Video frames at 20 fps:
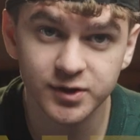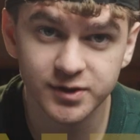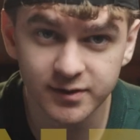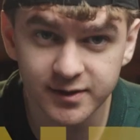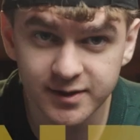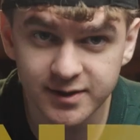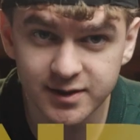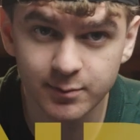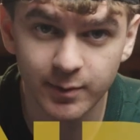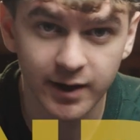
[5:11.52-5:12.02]

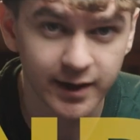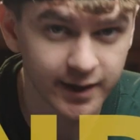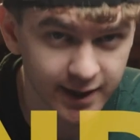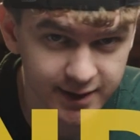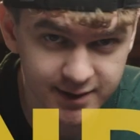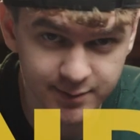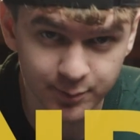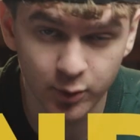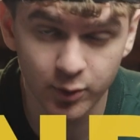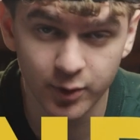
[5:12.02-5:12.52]
leads to my
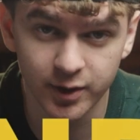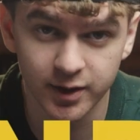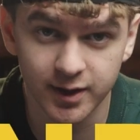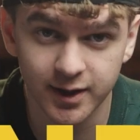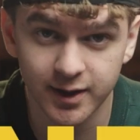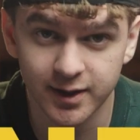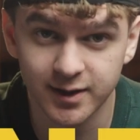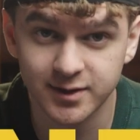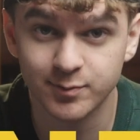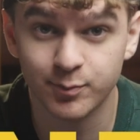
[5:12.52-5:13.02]
next point,
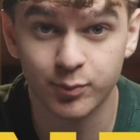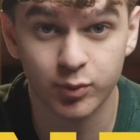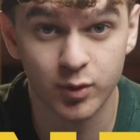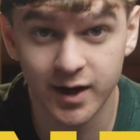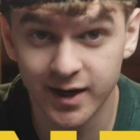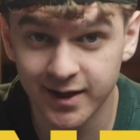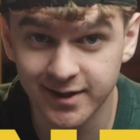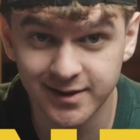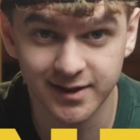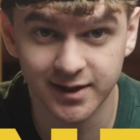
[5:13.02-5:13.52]
and it's
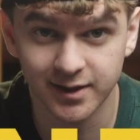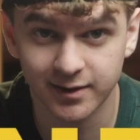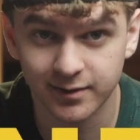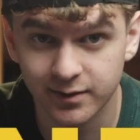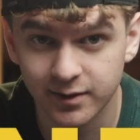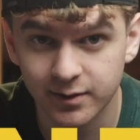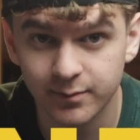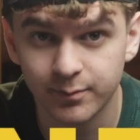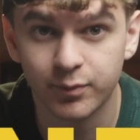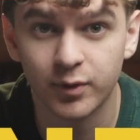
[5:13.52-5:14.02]
branding.
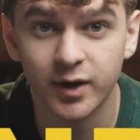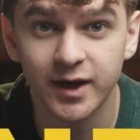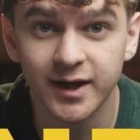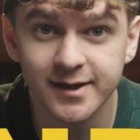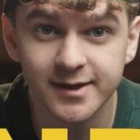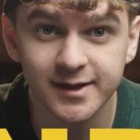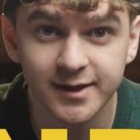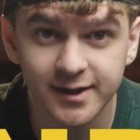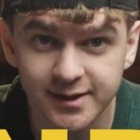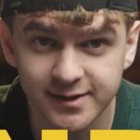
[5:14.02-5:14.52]

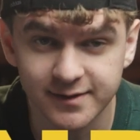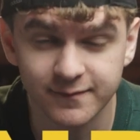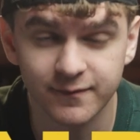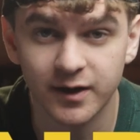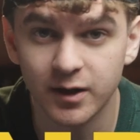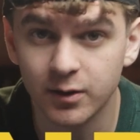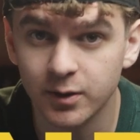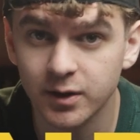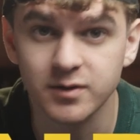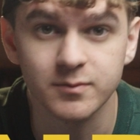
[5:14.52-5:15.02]
Branding is
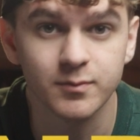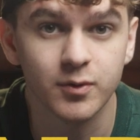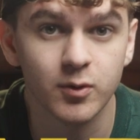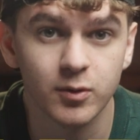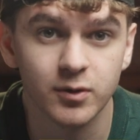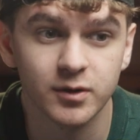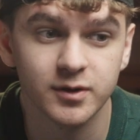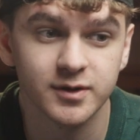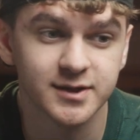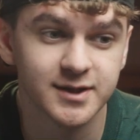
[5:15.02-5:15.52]
very
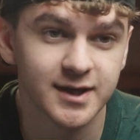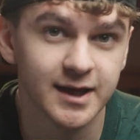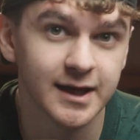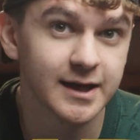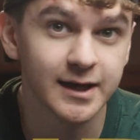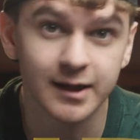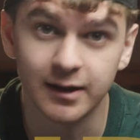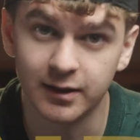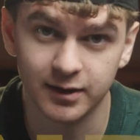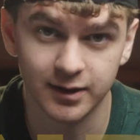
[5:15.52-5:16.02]
important to
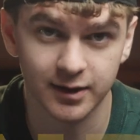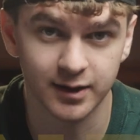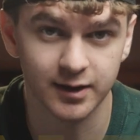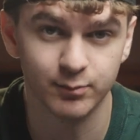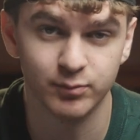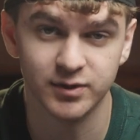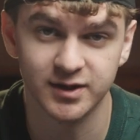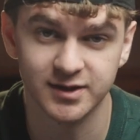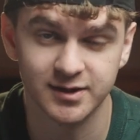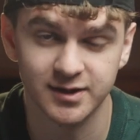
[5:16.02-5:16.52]
anything
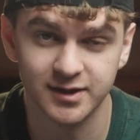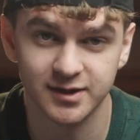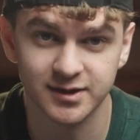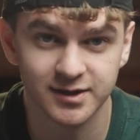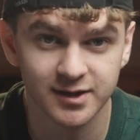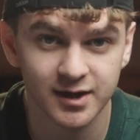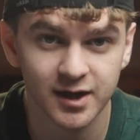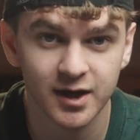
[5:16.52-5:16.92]
in business.